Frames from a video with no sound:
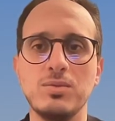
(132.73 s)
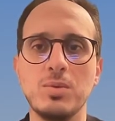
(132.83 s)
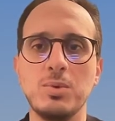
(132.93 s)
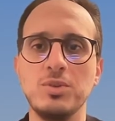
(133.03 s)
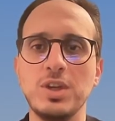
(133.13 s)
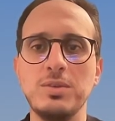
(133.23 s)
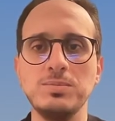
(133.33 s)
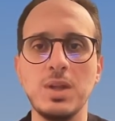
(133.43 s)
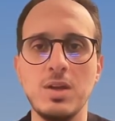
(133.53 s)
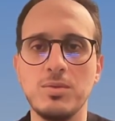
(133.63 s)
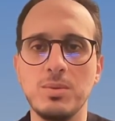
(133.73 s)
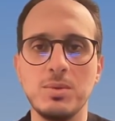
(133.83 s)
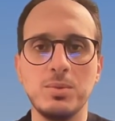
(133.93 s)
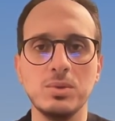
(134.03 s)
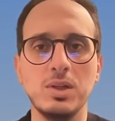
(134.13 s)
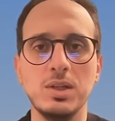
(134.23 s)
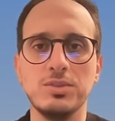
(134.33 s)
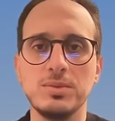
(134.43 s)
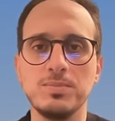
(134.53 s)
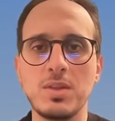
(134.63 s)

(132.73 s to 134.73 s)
4.7 from the model list.